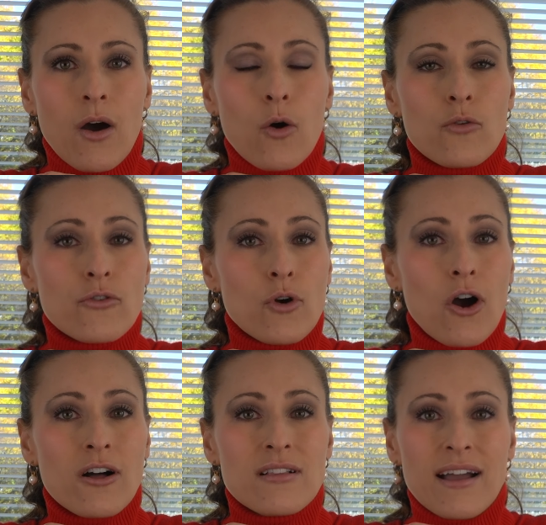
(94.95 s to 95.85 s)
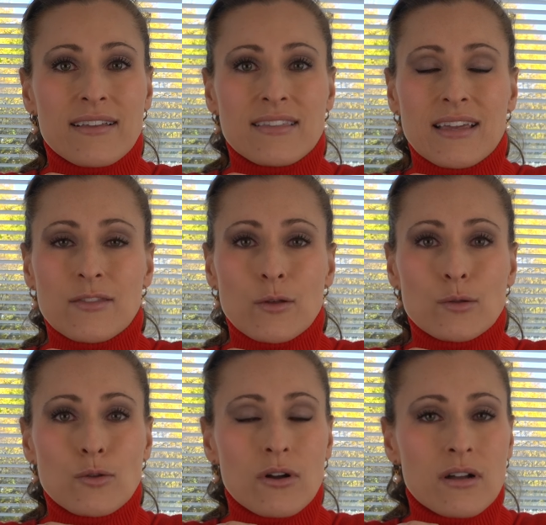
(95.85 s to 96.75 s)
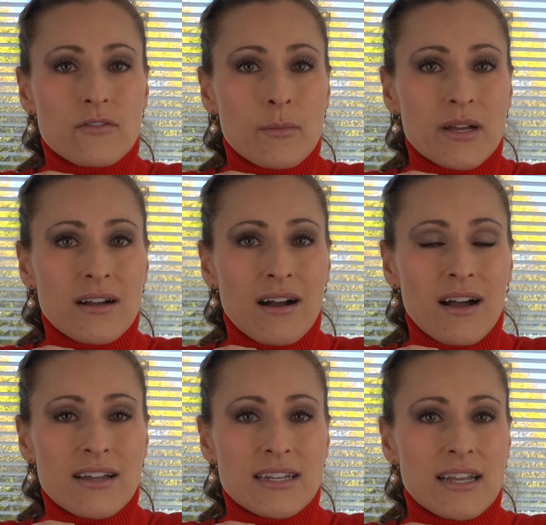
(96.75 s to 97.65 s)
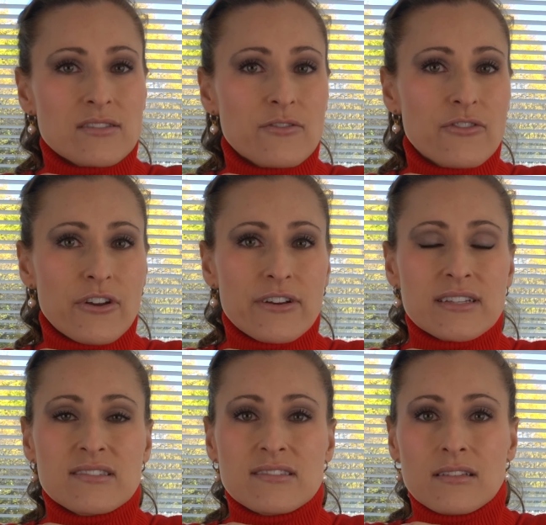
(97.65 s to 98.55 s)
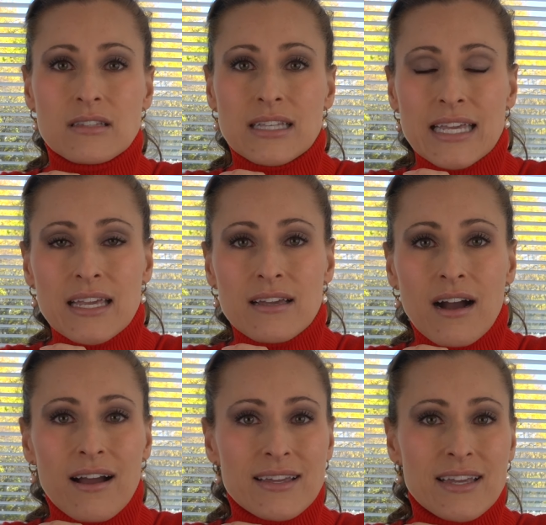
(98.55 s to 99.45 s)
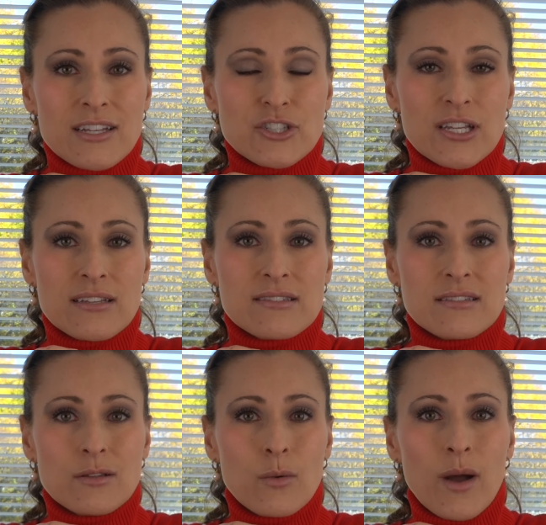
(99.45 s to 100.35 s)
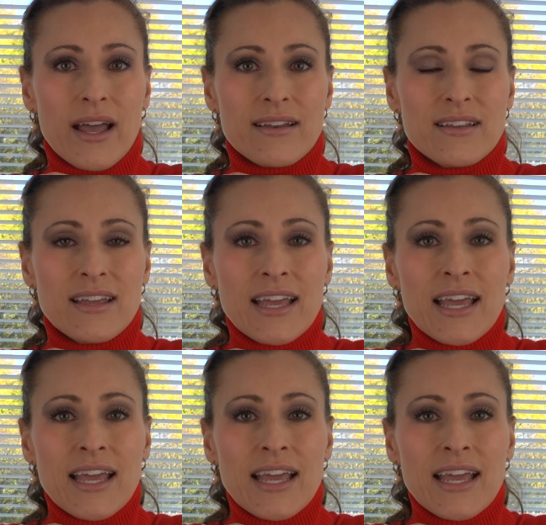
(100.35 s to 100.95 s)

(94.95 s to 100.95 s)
Overall, I think the look of the Macan, it has a very sleek, eye-catching silhouette.